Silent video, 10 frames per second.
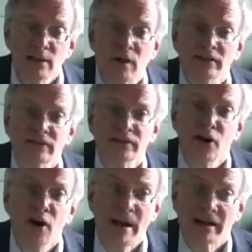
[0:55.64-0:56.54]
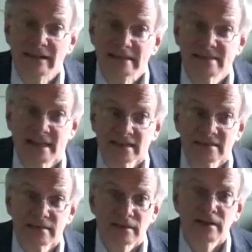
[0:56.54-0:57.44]
wants to know about
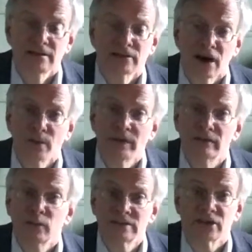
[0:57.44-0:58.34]
insects. Darwin was a